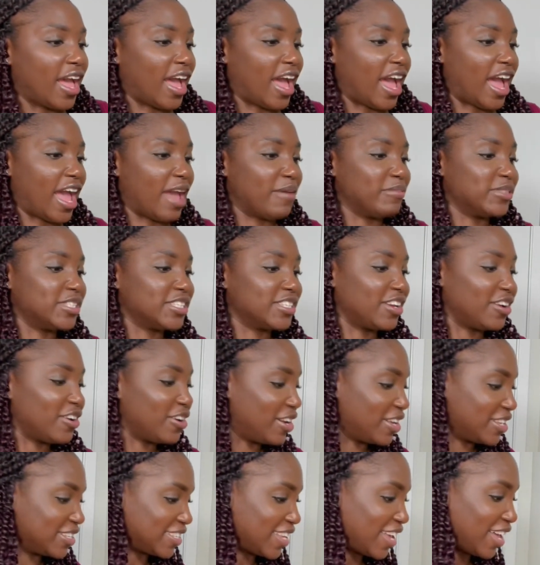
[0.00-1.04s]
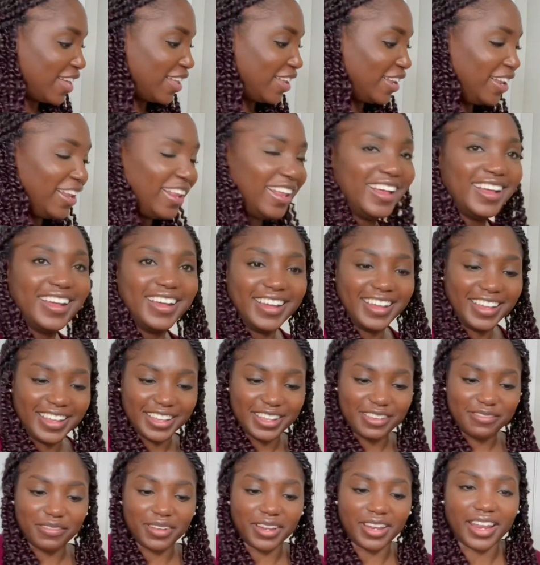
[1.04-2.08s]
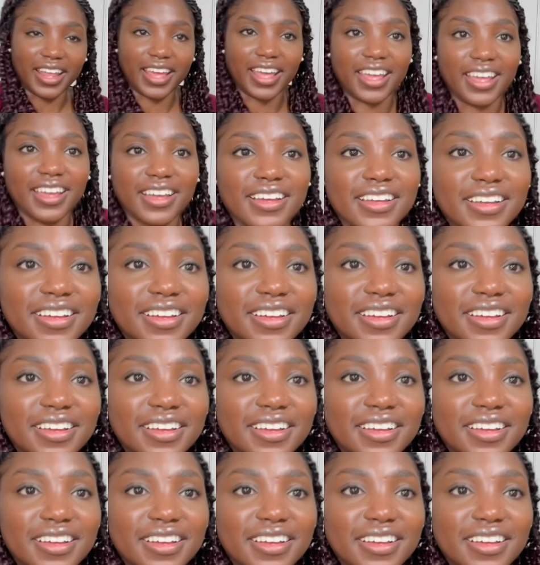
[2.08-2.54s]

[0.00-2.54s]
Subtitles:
I'm scared as hell. Even like,